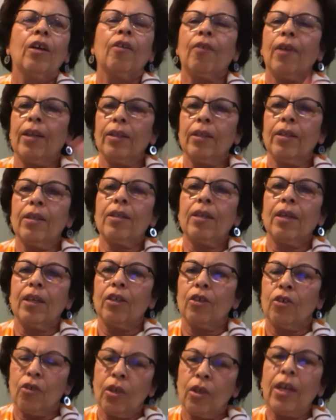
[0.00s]
all right,
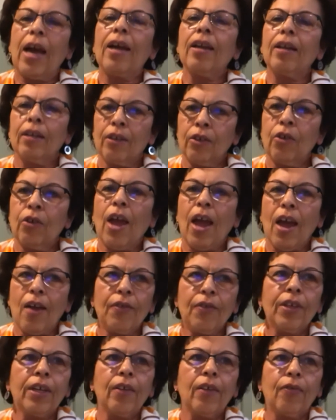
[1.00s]
listen, you
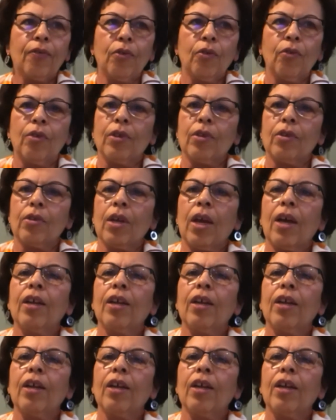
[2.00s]
have to get through this.